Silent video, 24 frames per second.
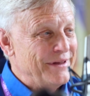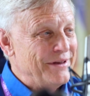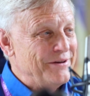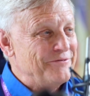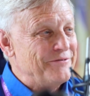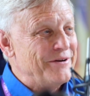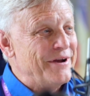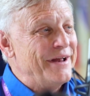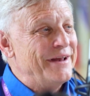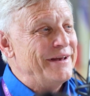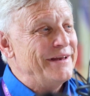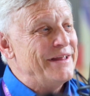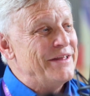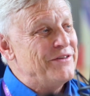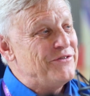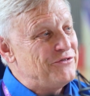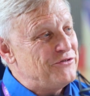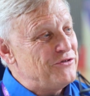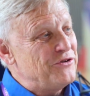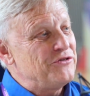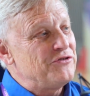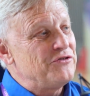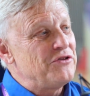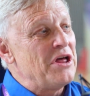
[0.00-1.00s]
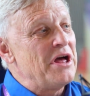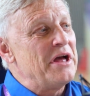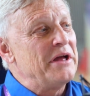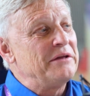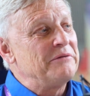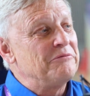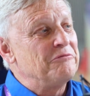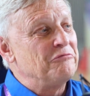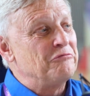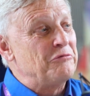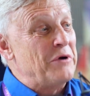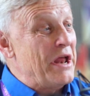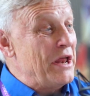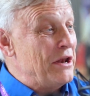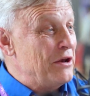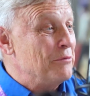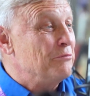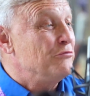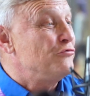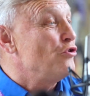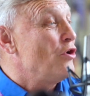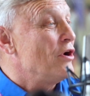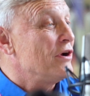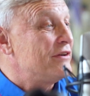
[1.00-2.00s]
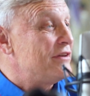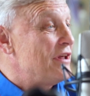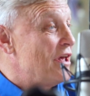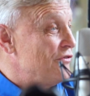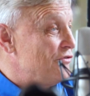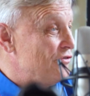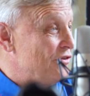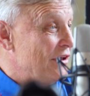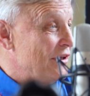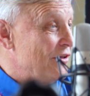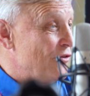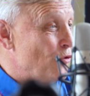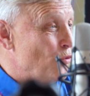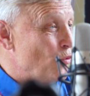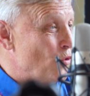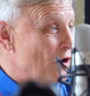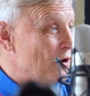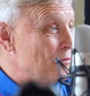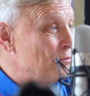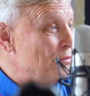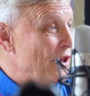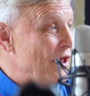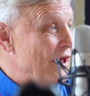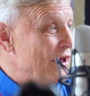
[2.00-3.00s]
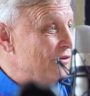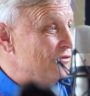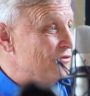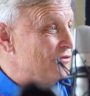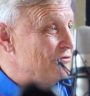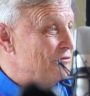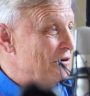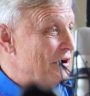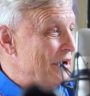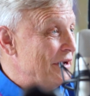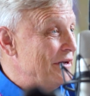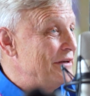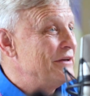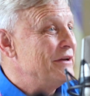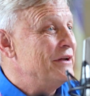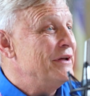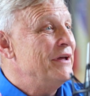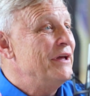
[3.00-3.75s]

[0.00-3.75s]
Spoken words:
Right? It's just like random drug testing in the workplace, right?